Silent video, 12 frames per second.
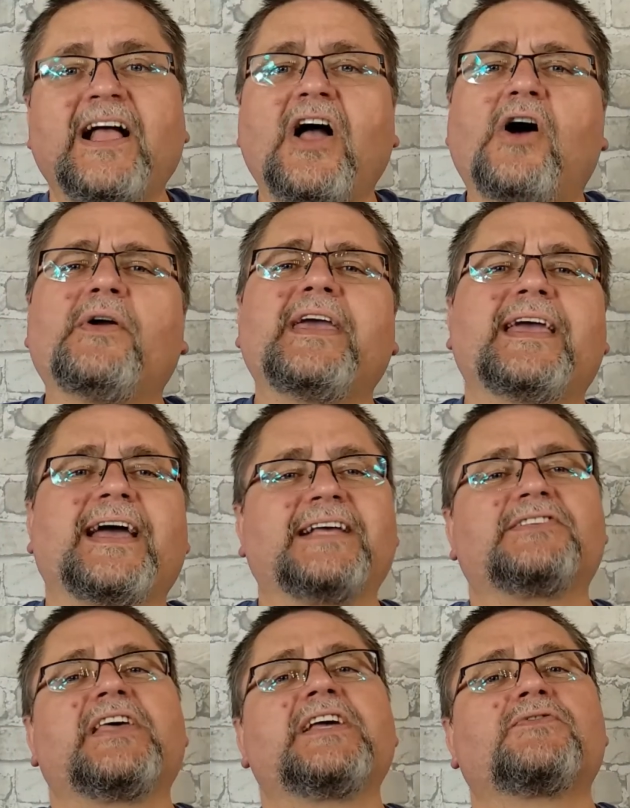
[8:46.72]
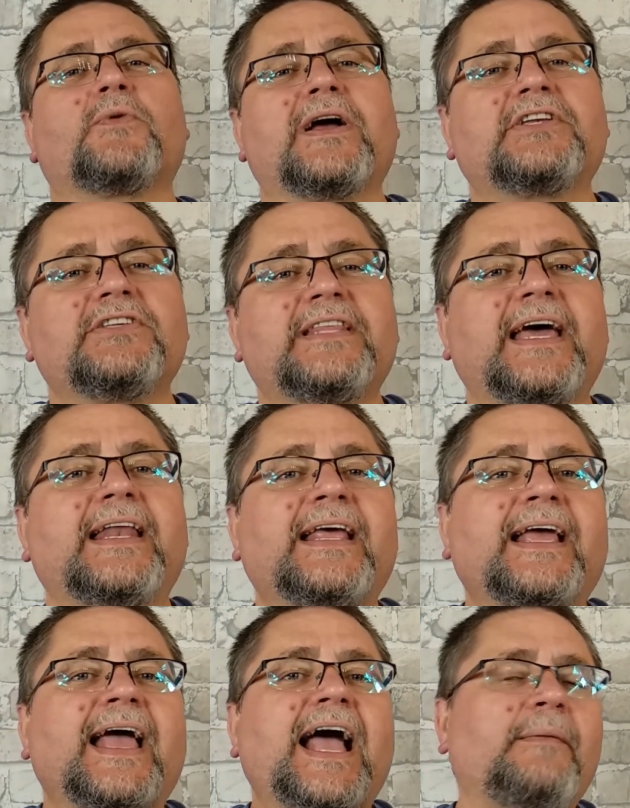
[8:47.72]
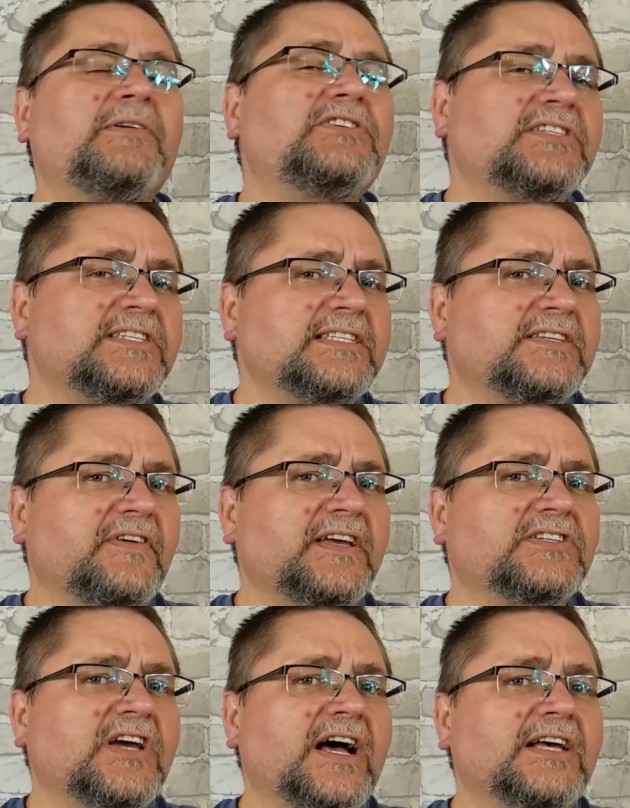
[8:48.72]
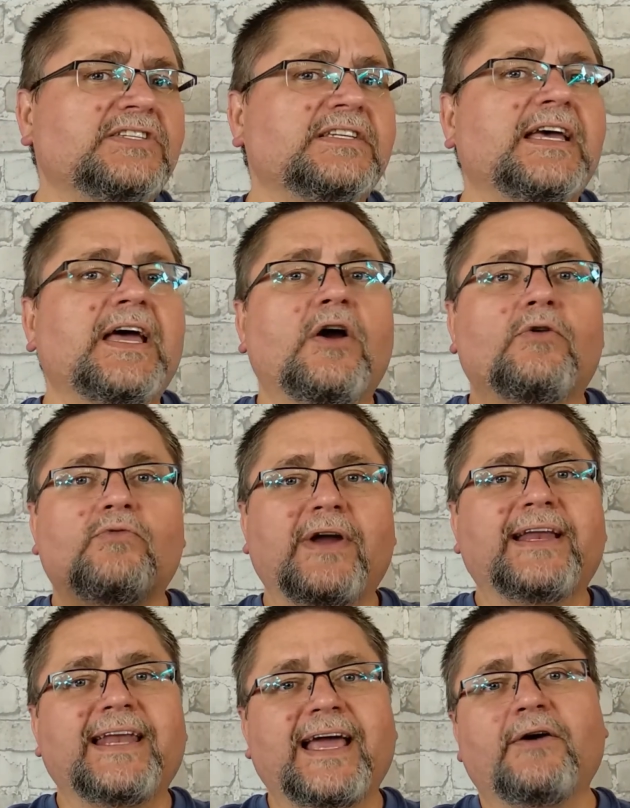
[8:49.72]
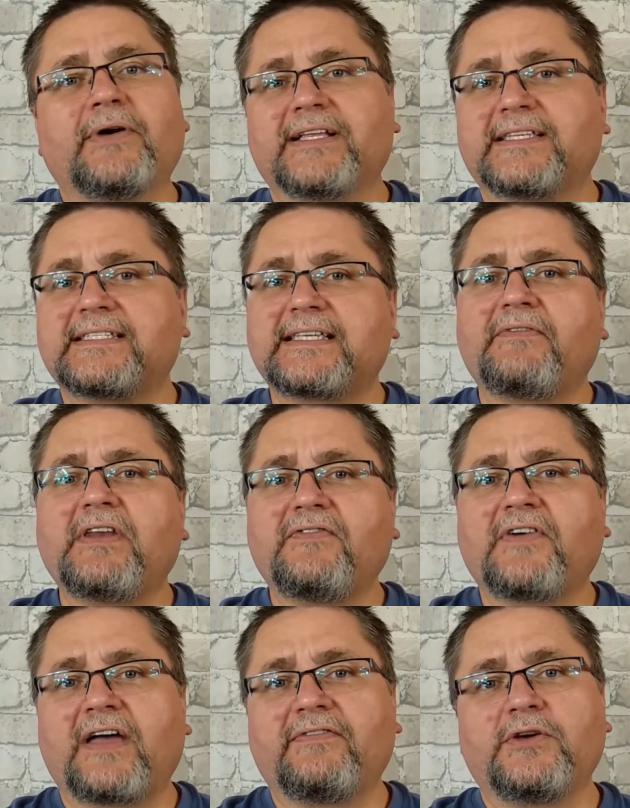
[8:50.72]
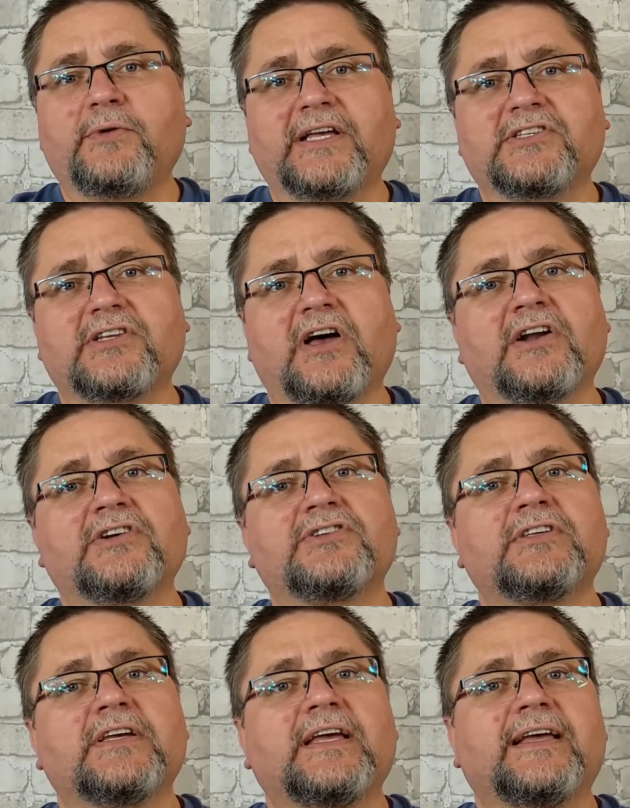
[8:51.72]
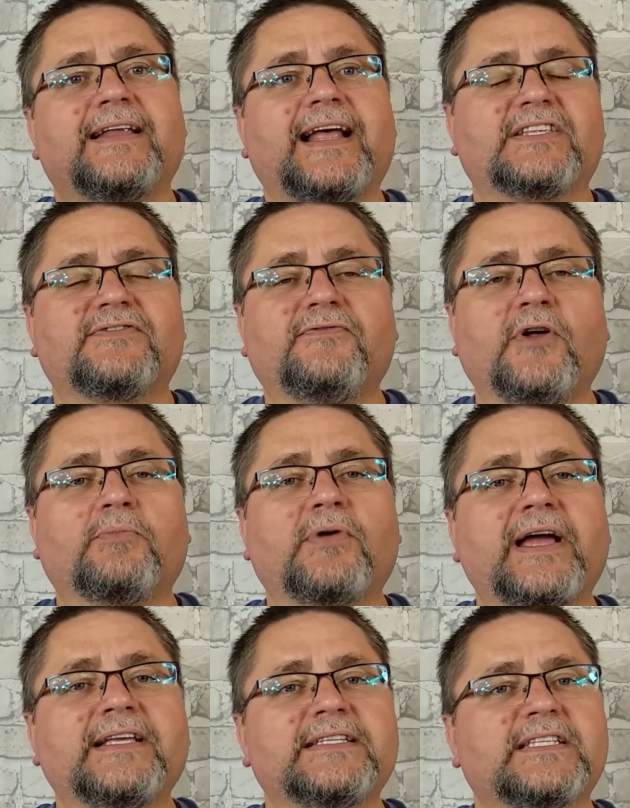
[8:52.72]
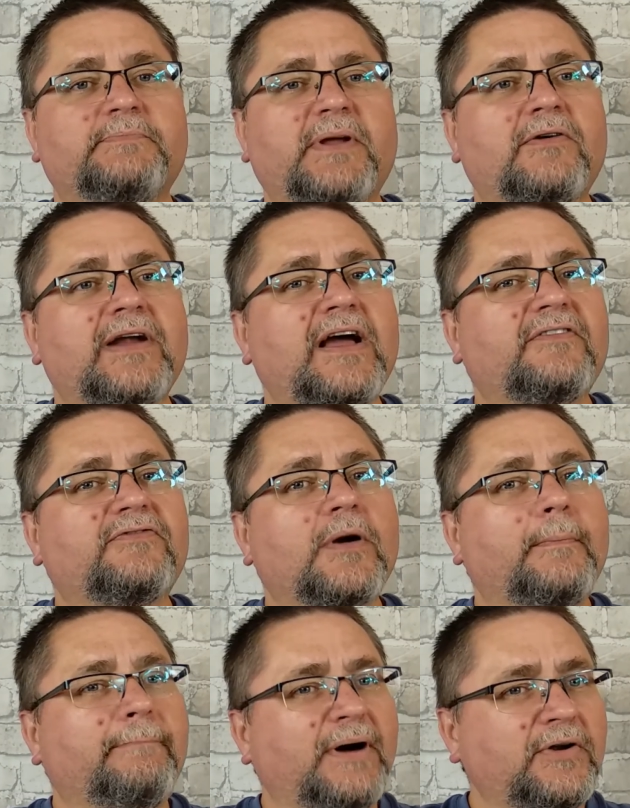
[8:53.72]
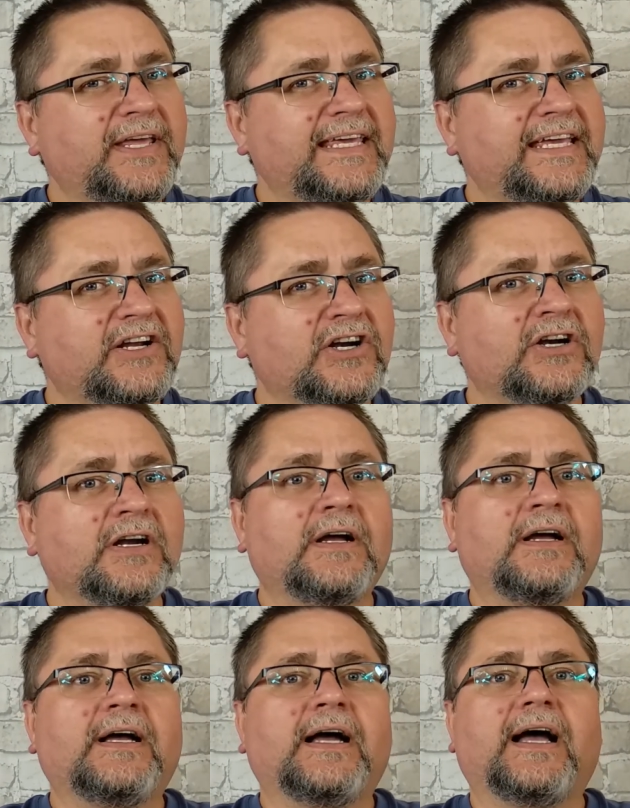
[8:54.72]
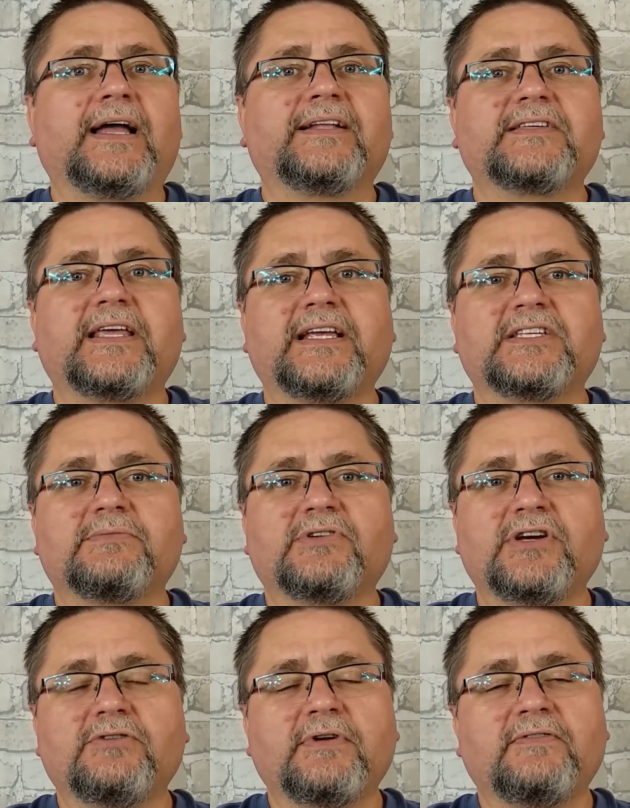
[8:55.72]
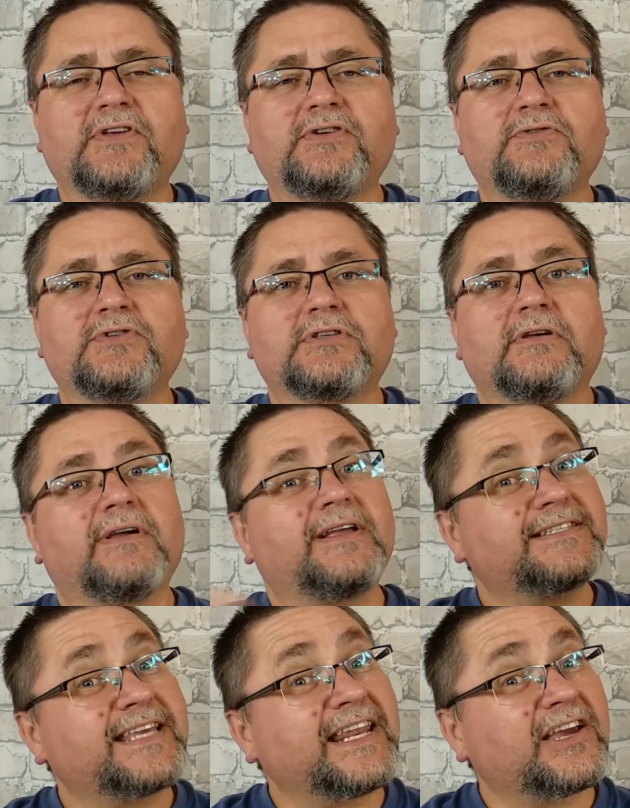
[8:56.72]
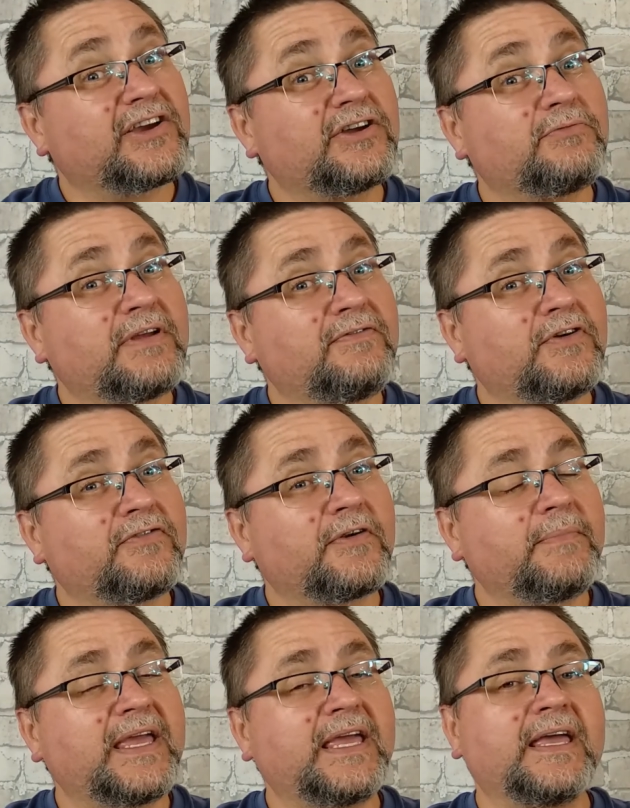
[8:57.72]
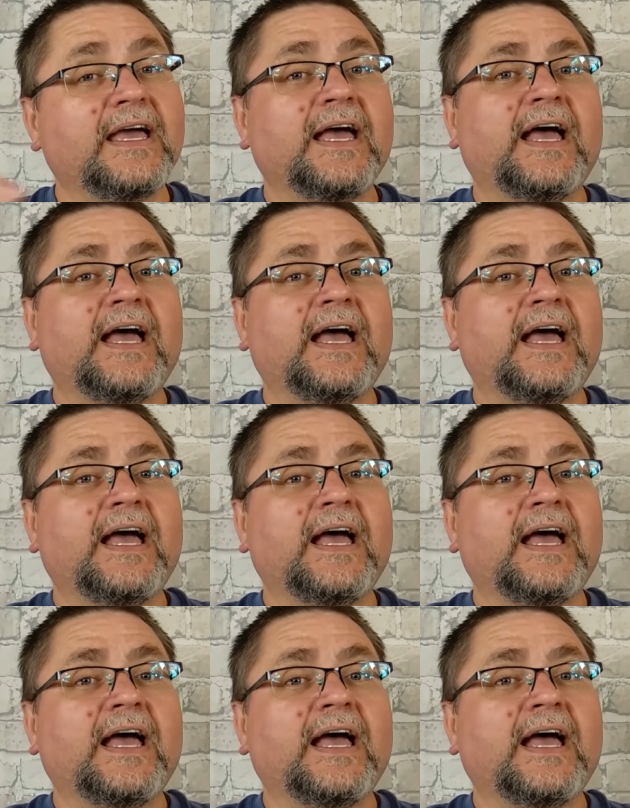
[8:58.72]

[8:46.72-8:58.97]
Okay, guys, thanks for watching that. How much does this device cost? Right now, it's 75 US dollars. That's full price. It's been around for about a year. Uh, it's getting some good reviews. It's getting a good review from me.